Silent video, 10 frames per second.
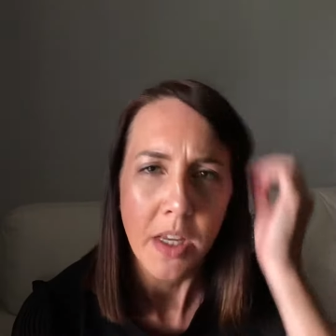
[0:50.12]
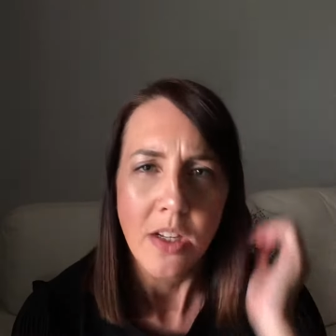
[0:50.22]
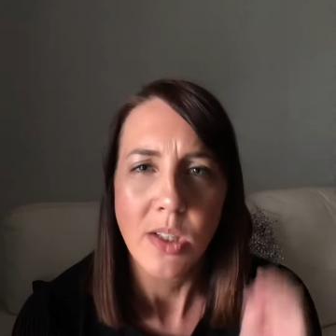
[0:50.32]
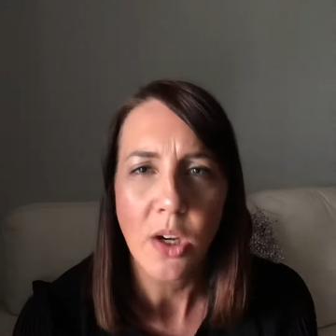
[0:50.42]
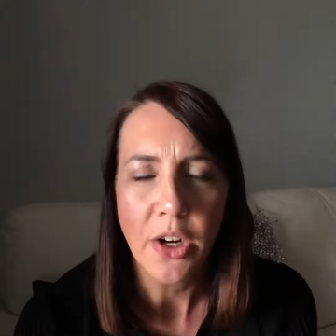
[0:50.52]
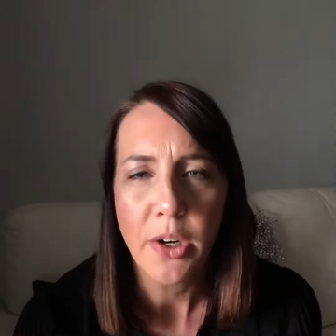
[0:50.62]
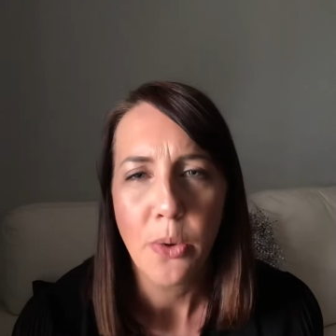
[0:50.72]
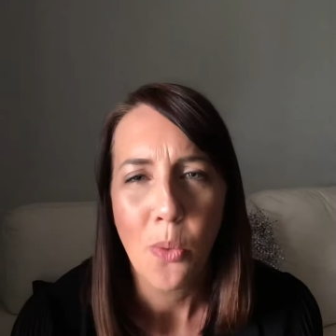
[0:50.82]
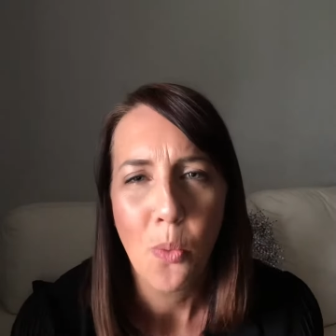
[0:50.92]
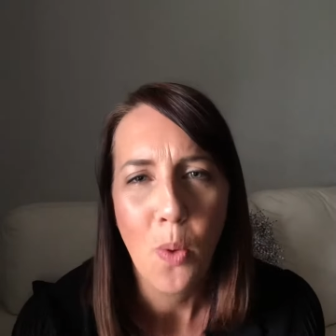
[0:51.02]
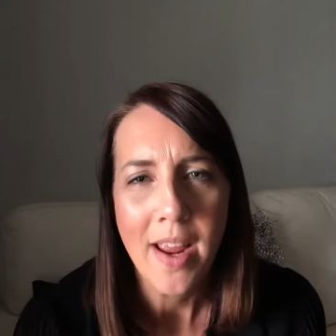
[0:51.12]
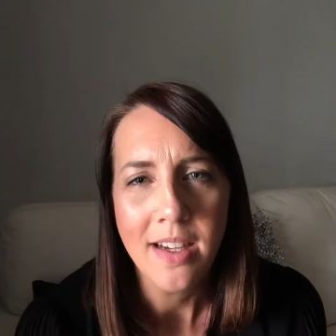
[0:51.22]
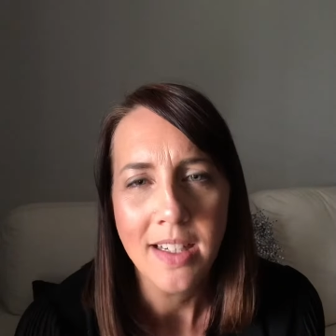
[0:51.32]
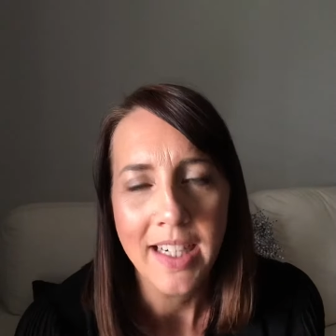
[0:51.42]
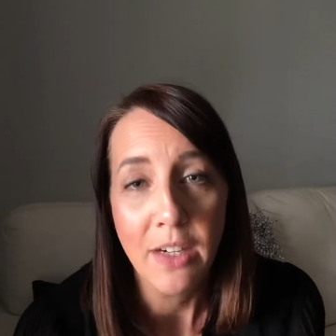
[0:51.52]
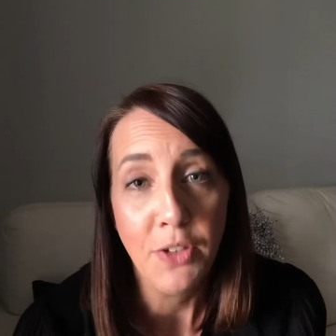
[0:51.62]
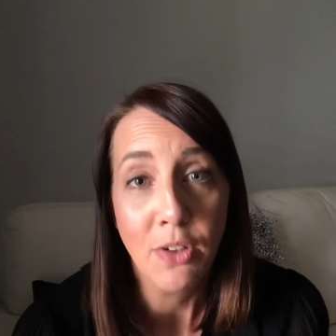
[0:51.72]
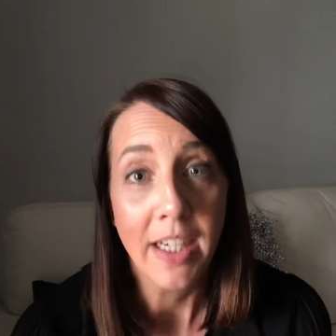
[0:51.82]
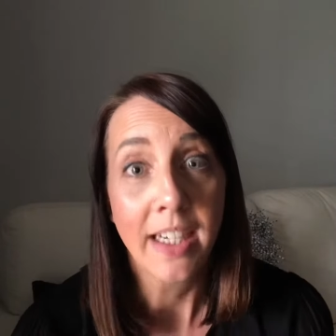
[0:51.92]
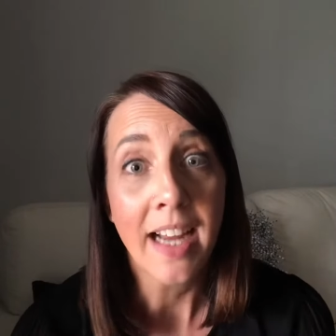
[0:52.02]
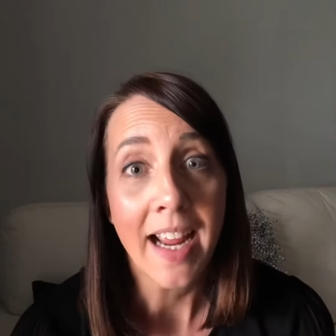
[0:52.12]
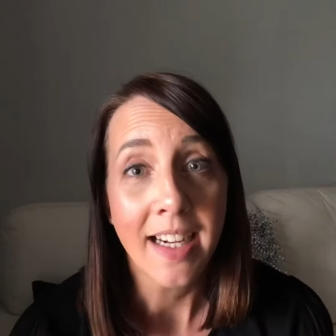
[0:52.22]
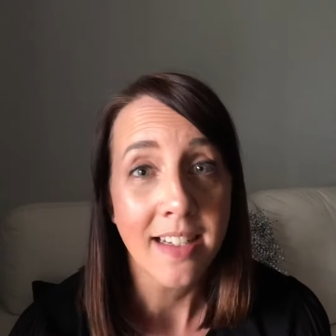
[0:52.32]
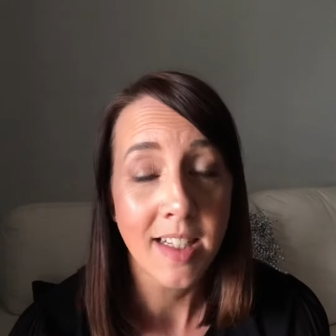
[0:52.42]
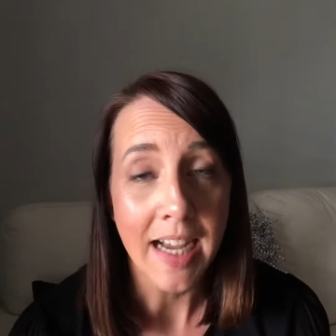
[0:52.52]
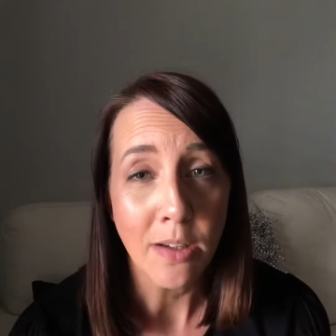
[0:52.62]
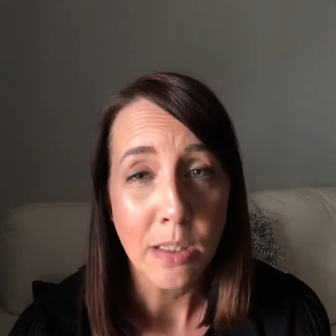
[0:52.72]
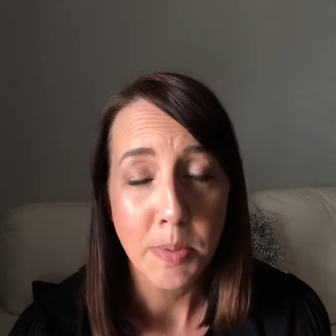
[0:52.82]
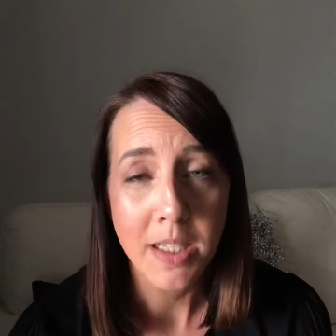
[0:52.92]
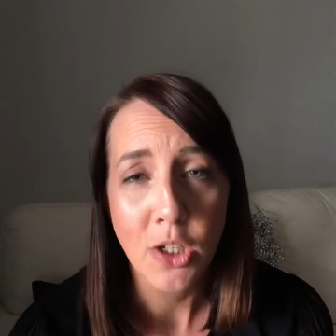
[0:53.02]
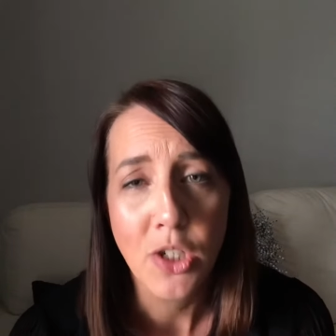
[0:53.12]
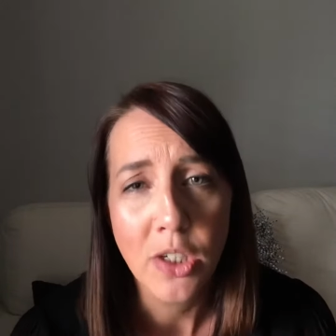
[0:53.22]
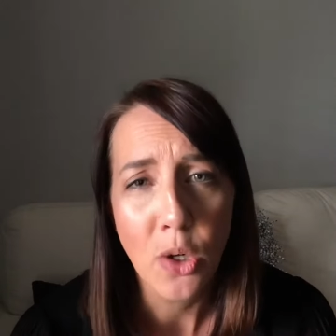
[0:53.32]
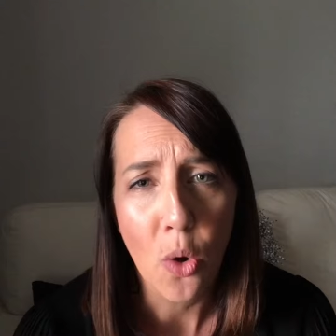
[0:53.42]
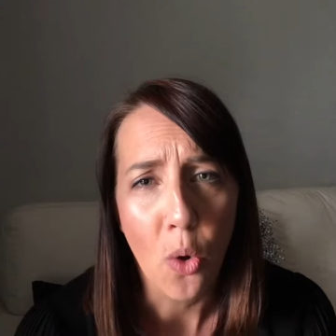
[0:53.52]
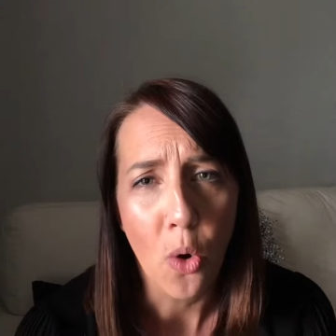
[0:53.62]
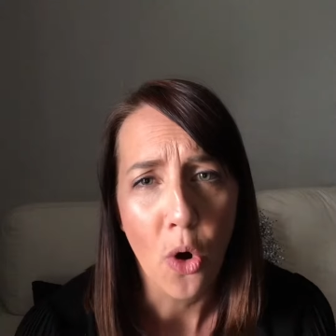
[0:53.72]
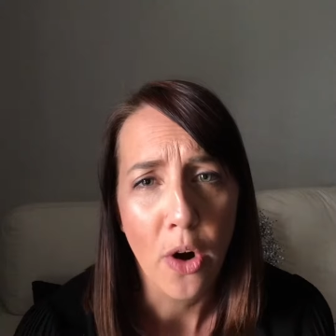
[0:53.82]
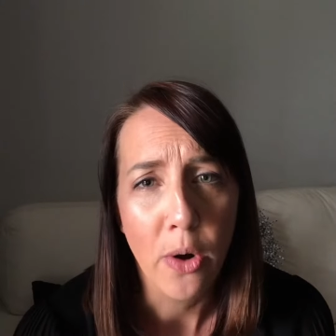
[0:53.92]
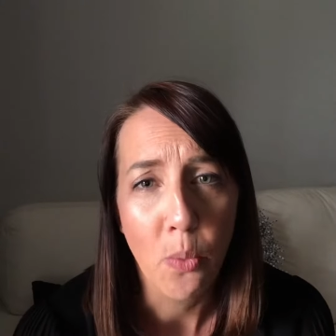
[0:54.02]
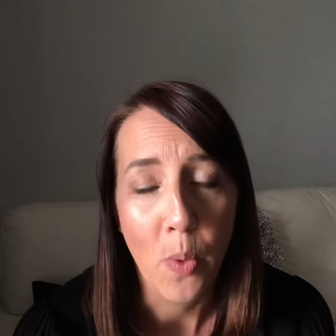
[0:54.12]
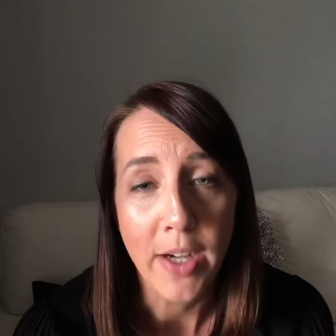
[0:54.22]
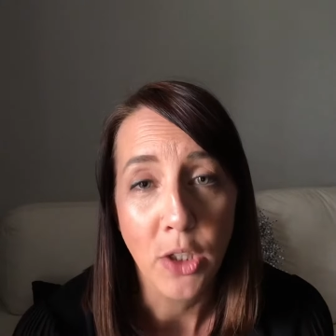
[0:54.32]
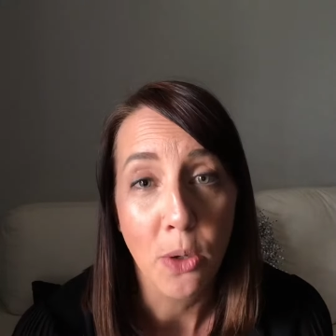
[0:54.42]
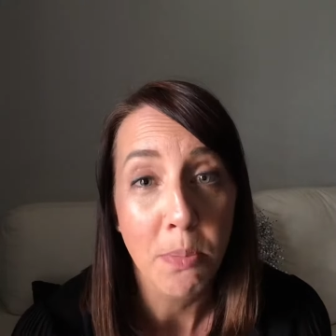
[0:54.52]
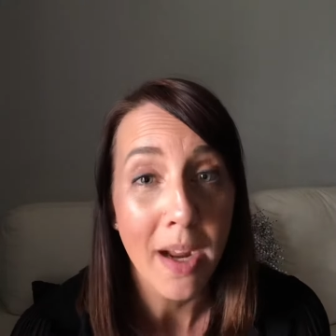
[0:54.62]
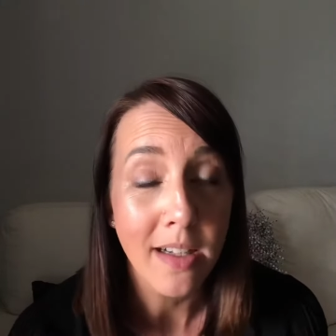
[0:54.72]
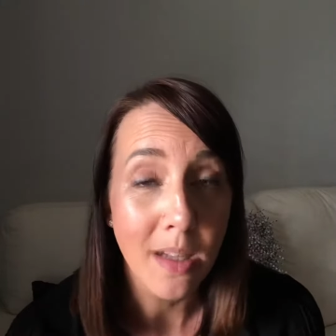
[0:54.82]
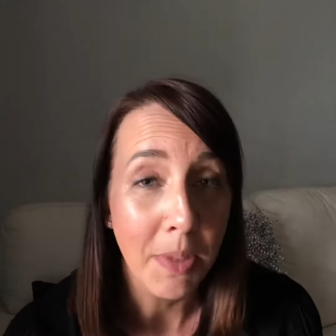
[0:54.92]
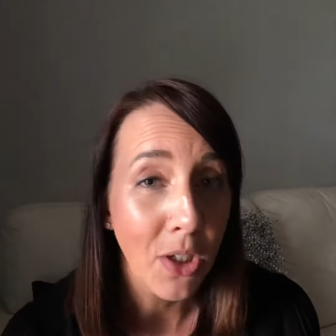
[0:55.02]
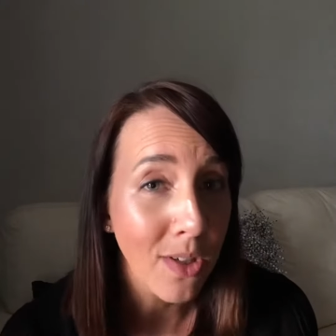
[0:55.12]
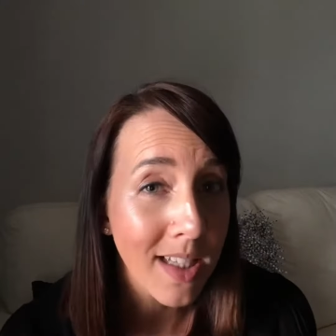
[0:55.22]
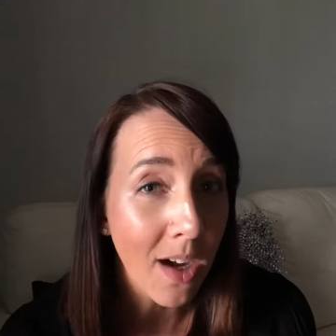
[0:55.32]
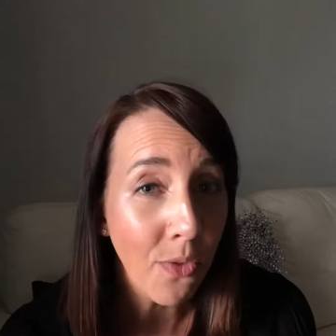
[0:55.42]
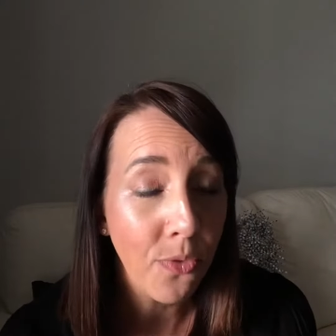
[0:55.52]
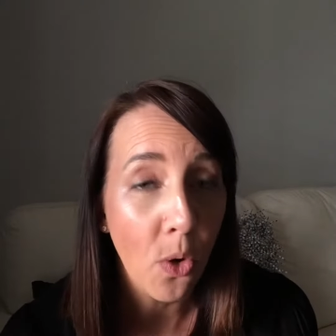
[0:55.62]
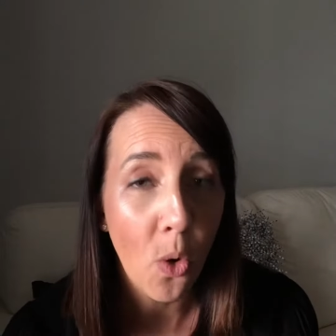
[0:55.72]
So if you're in a sales position or when you're buying something yourself,